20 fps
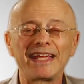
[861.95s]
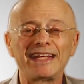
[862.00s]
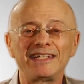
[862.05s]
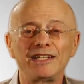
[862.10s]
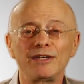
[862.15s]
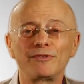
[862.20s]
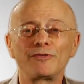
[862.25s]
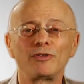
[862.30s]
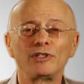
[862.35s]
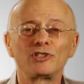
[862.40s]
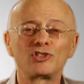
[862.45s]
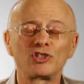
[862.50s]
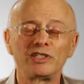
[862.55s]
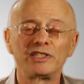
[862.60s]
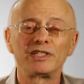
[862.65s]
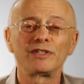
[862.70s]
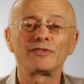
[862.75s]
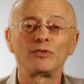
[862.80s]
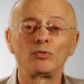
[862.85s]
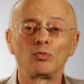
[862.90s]
a difference in
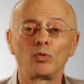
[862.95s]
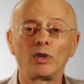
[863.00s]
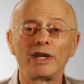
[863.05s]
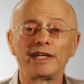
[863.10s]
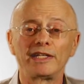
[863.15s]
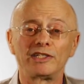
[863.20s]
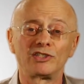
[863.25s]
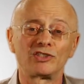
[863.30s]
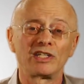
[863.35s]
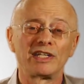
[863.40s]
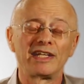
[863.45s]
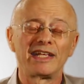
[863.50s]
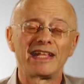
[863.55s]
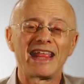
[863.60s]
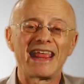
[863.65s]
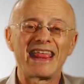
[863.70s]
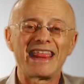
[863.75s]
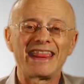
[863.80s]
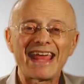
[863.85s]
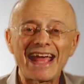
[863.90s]
different ways,
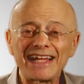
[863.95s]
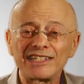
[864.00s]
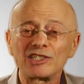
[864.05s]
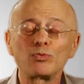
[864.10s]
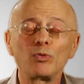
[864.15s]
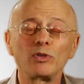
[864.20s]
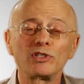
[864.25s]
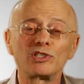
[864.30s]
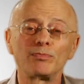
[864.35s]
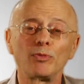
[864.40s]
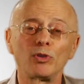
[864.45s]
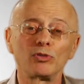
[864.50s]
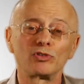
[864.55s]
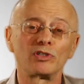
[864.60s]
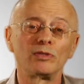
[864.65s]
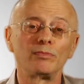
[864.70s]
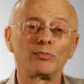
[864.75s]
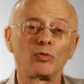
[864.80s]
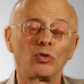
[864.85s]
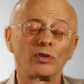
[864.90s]
that's what's
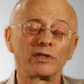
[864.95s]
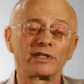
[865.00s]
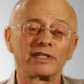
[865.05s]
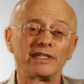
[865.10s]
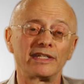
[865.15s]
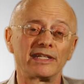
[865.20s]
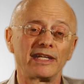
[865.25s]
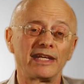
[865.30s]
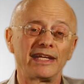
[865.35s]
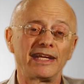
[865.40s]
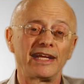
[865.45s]
most important.